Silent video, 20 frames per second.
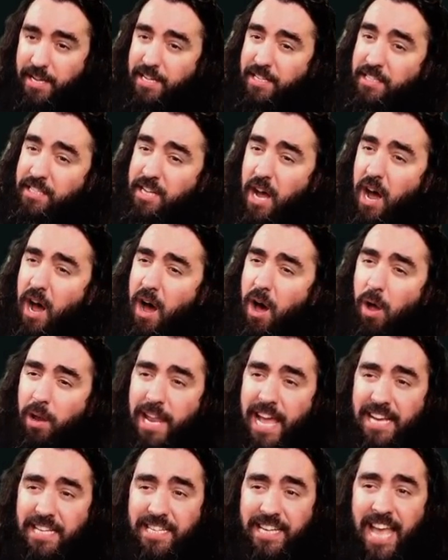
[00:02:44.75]
So
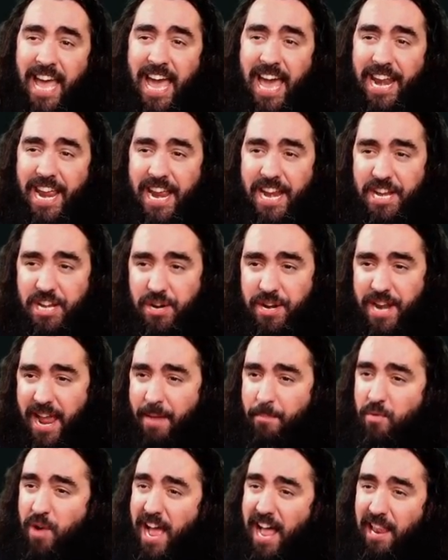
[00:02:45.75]
let's get into
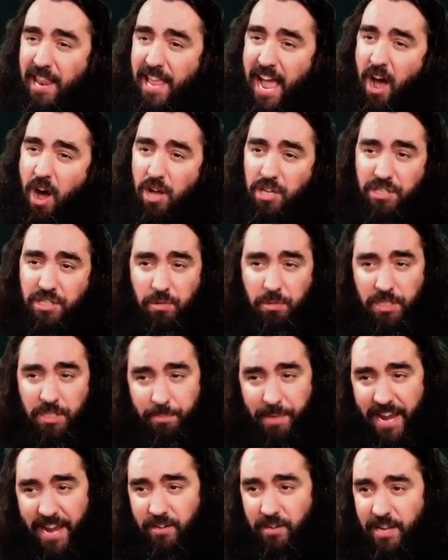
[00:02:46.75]
them. Well, also,
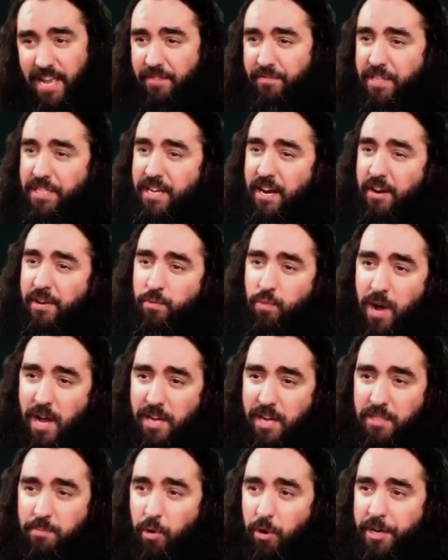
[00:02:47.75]
Spectral Adversary,
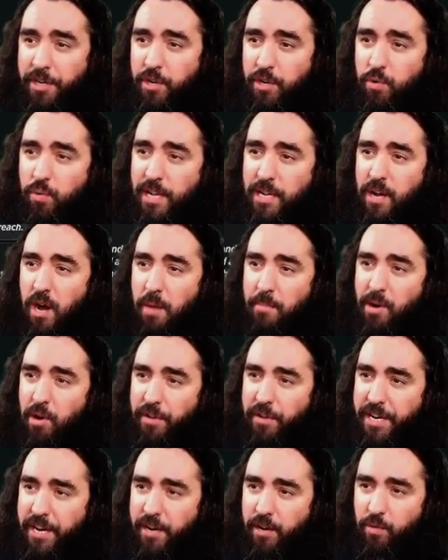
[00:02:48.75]
once more, you will come
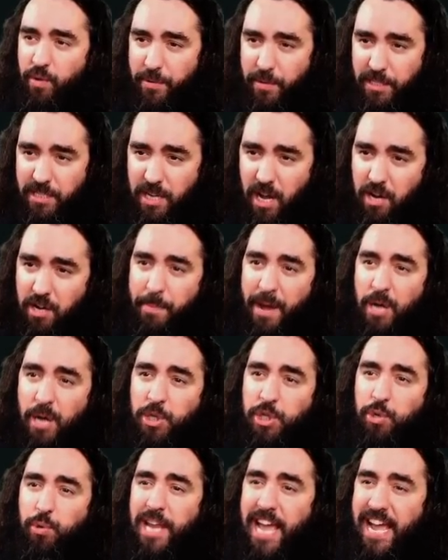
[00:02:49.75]
over here. We will talk
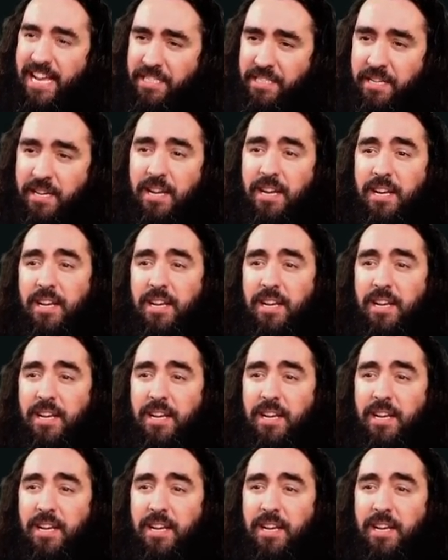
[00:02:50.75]
about you last.